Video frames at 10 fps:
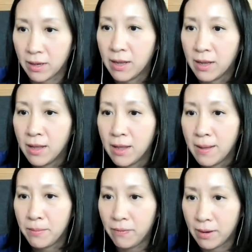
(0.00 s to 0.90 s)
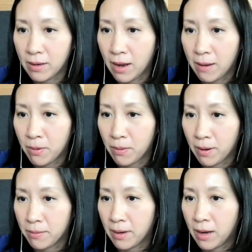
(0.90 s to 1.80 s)
but often
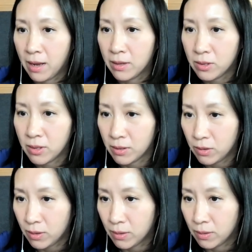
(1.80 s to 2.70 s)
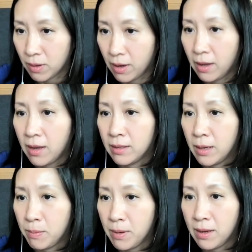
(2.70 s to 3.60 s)
neighboring relation to in
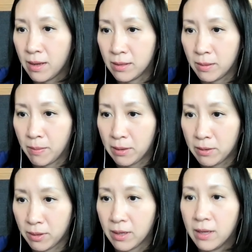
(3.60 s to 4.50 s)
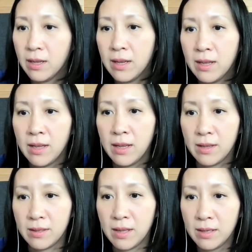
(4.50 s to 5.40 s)
DP is symmetric.
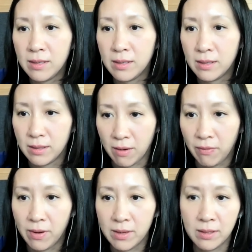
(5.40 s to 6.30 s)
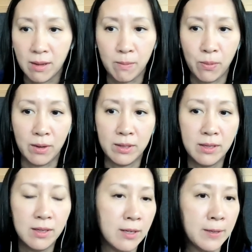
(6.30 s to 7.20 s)
Is this difference
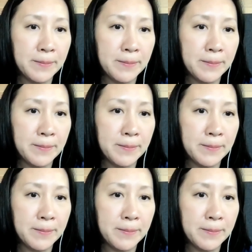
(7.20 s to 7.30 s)
important?